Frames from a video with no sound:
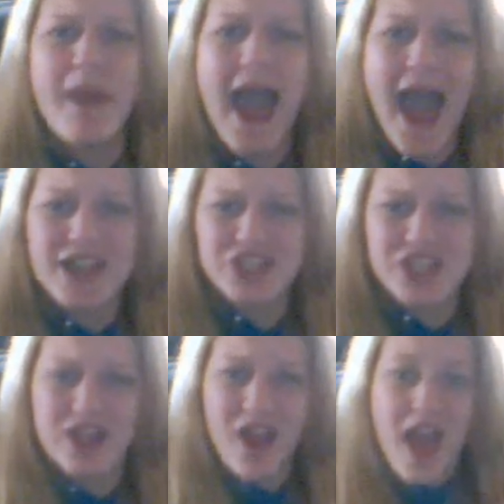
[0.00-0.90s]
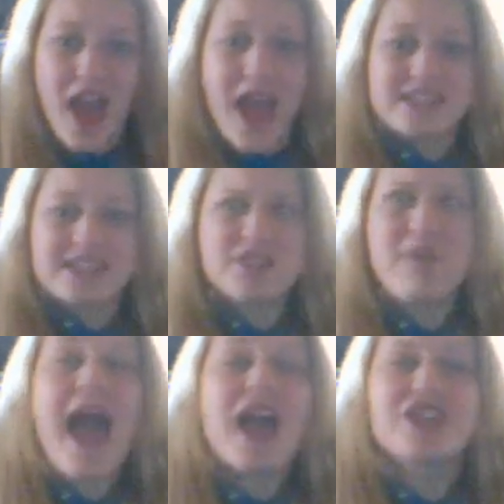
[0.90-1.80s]
passion
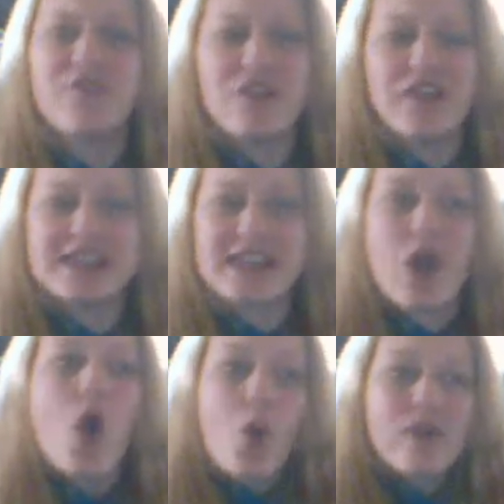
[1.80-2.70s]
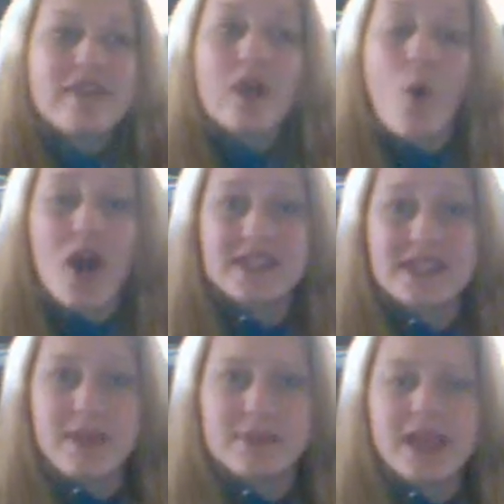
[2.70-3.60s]
for things. Like, when they want
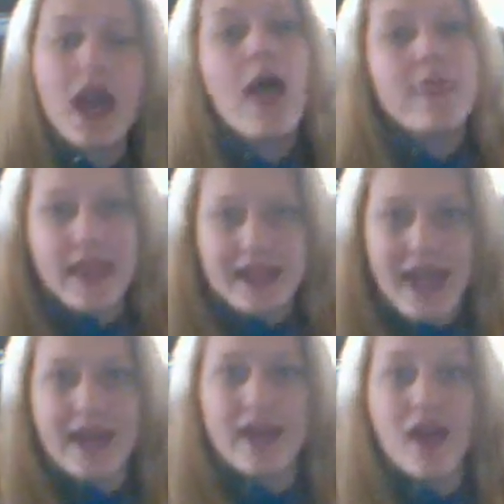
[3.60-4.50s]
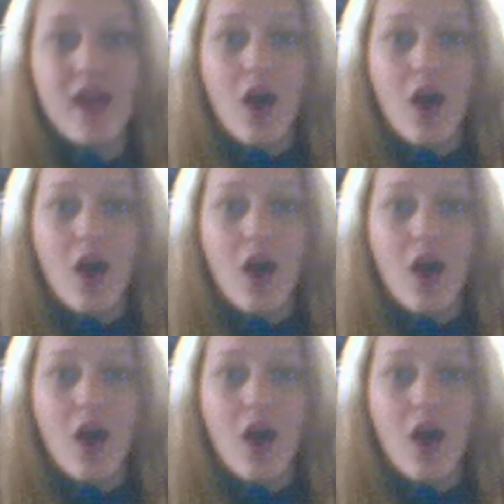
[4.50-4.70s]
something, they get it.